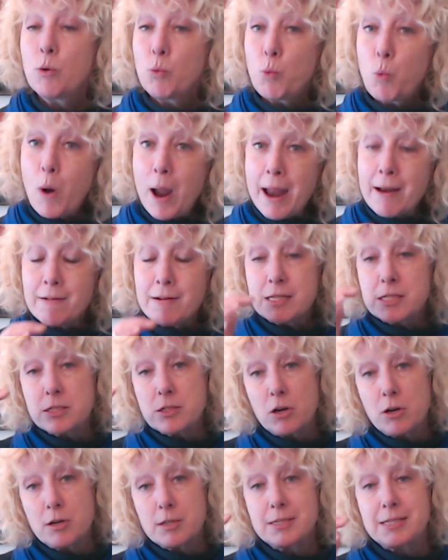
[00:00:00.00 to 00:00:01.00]
where it
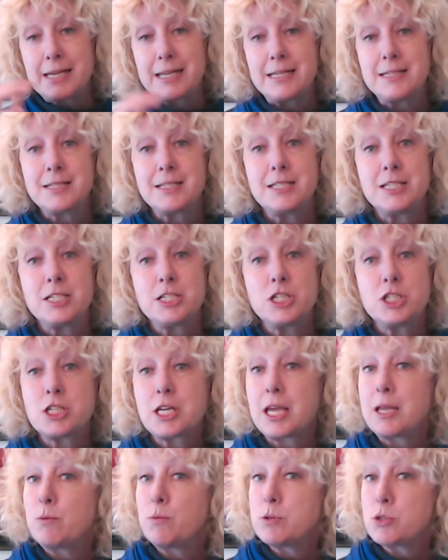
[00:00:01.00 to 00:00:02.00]
starts to
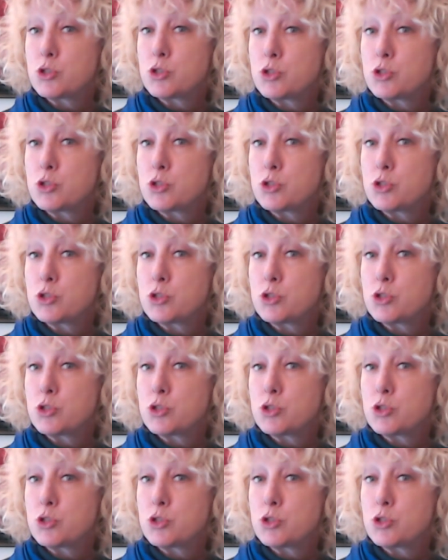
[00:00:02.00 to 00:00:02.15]
interdigitate with